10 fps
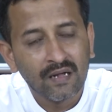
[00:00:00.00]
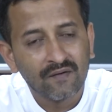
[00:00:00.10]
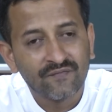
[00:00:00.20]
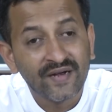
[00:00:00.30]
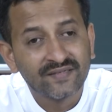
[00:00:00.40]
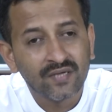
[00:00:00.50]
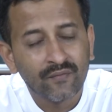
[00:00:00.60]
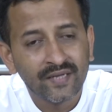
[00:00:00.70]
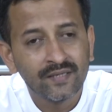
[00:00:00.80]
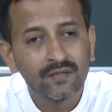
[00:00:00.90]
fades
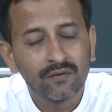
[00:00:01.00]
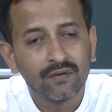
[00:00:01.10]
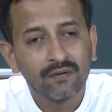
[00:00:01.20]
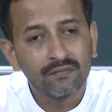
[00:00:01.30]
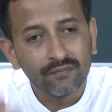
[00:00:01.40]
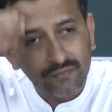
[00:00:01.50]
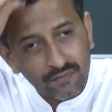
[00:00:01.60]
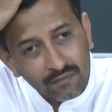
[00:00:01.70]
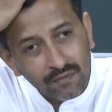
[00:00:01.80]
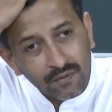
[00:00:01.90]
away
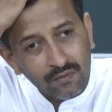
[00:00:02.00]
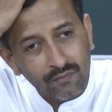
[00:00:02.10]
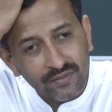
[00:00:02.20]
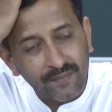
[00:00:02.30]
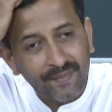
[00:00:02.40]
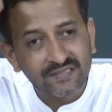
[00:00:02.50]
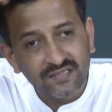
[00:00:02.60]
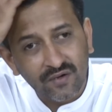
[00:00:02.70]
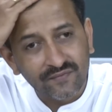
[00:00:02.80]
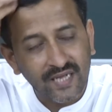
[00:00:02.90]
with the
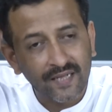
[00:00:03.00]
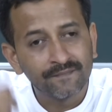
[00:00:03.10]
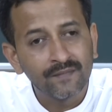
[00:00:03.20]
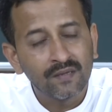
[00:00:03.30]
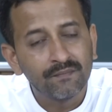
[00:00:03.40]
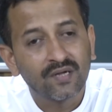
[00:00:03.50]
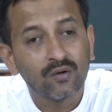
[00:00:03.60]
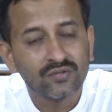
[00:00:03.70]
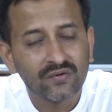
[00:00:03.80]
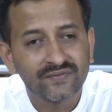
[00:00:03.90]
passage of time
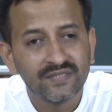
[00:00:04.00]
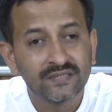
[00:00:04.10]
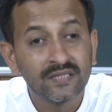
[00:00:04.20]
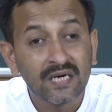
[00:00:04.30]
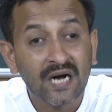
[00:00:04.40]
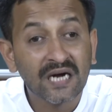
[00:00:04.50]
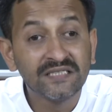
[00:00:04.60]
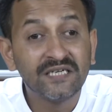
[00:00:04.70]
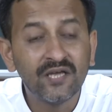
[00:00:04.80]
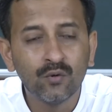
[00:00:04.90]
because of this
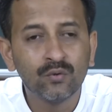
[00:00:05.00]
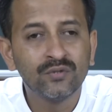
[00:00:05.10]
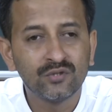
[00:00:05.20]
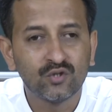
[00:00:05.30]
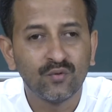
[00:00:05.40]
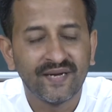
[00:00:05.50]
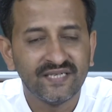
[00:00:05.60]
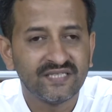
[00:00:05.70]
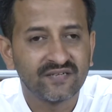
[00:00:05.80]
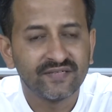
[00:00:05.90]
undue human
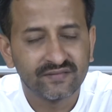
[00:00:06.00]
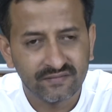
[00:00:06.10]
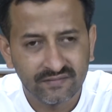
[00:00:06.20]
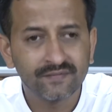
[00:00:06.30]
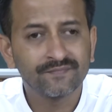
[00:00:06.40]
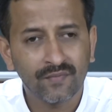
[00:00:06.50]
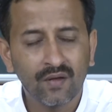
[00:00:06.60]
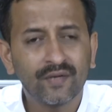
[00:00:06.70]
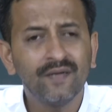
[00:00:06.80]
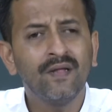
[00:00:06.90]
interventions.
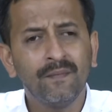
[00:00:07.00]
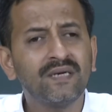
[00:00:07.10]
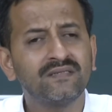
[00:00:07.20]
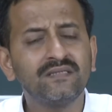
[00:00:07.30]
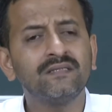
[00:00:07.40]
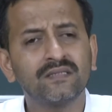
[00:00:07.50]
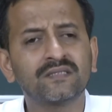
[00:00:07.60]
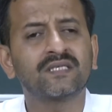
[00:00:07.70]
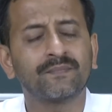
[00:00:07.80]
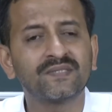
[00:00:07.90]
Okay? But this is
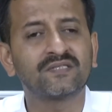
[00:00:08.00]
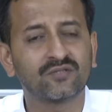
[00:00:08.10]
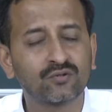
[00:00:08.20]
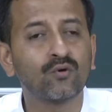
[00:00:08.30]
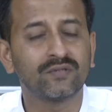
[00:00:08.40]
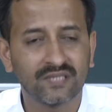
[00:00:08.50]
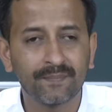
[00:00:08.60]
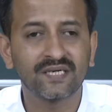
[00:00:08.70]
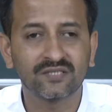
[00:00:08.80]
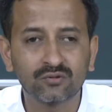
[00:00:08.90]
just
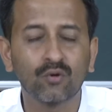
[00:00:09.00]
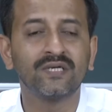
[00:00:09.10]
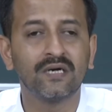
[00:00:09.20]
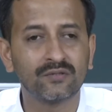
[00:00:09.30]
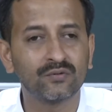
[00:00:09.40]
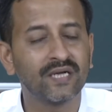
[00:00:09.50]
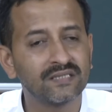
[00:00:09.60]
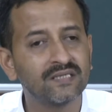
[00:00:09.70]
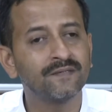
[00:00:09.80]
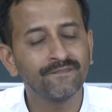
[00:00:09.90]
separate story
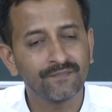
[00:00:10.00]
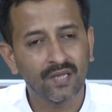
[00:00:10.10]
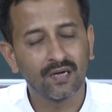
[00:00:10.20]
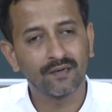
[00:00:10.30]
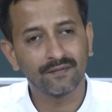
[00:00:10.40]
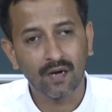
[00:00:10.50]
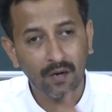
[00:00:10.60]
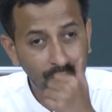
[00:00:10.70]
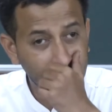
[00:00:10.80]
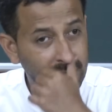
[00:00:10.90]
altogether,
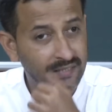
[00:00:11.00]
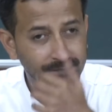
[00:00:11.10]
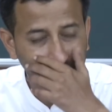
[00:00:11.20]
how we can